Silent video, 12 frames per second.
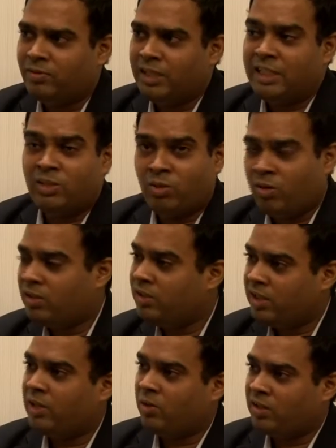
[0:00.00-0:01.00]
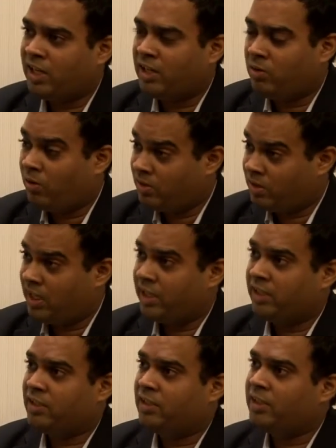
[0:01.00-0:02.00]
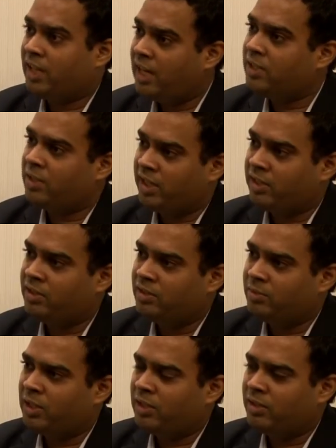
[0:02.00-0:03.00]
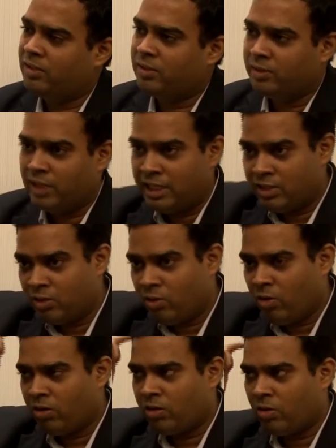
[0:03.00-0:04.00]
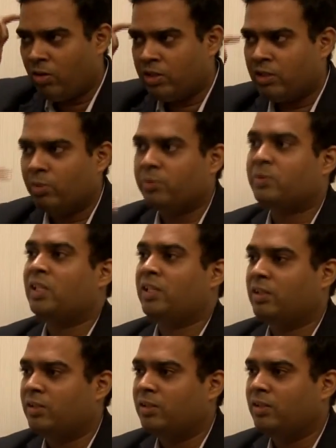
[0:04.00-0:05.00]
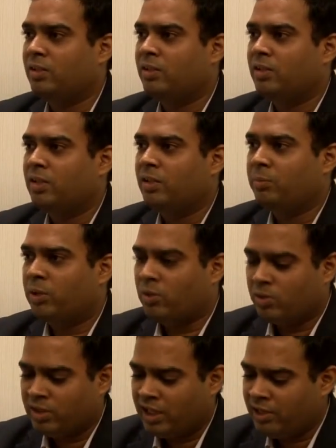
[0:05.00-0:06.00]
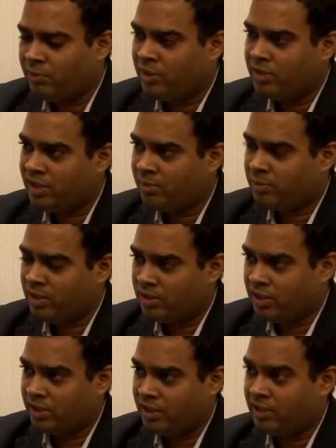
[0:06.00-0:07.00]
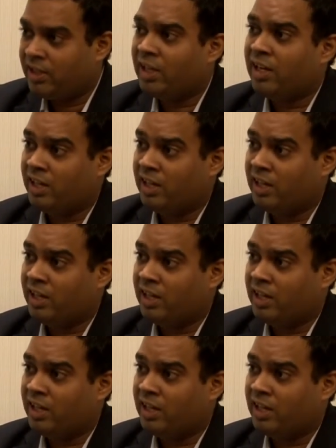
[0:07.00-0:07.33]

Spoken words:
It's not that they're not tired, they are tired, but it's not on the top of the list. Because every step they are taking, they are